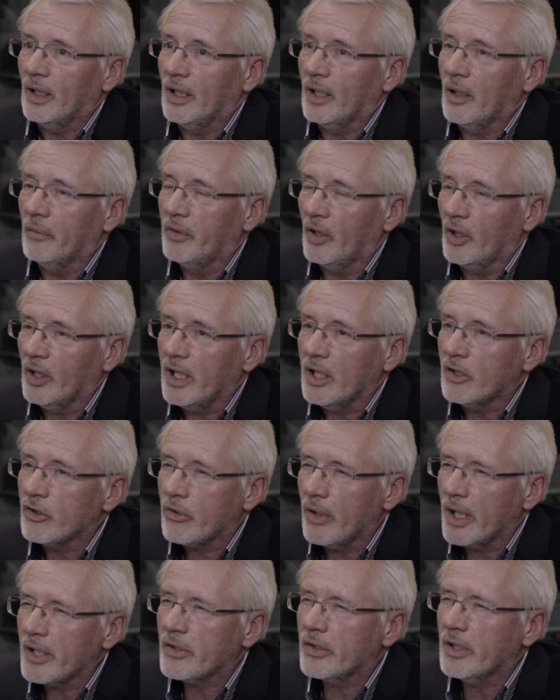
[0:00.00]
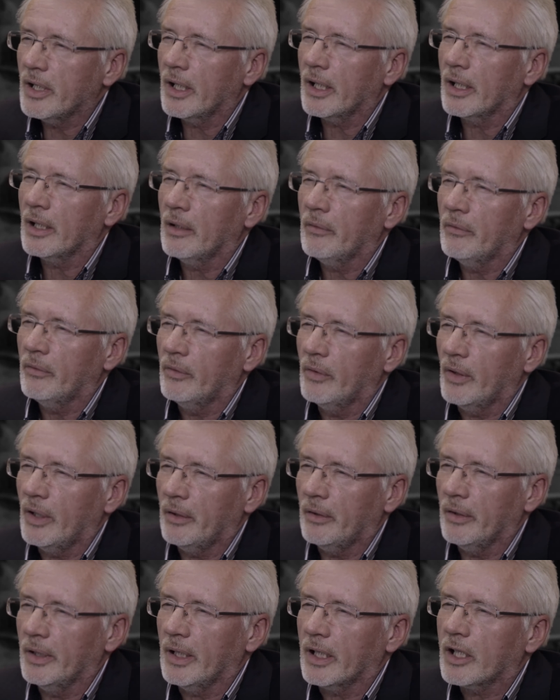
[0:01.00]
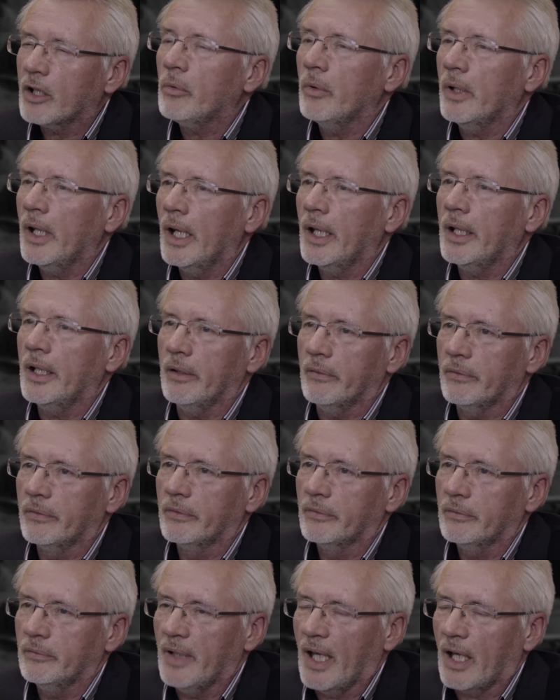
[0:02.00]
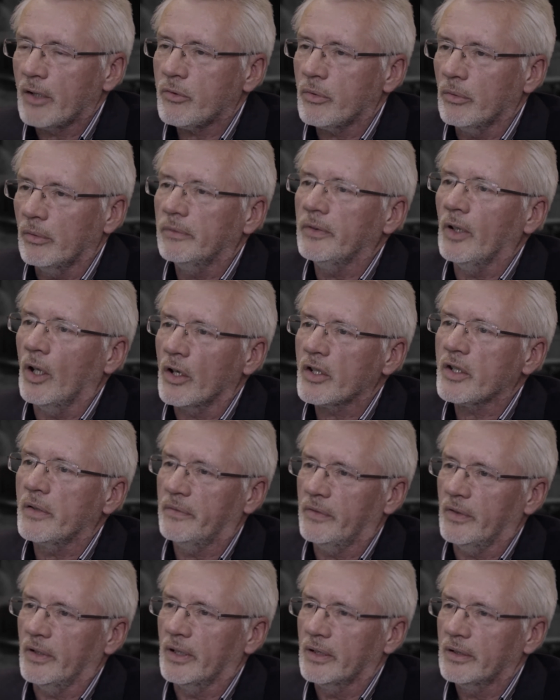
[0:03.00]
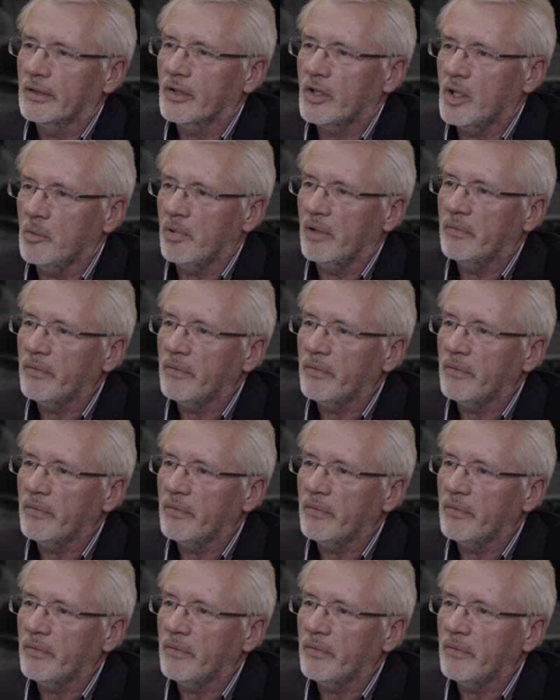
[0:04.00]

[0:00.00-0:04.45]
a very interesting and a very creative natural philosopher to be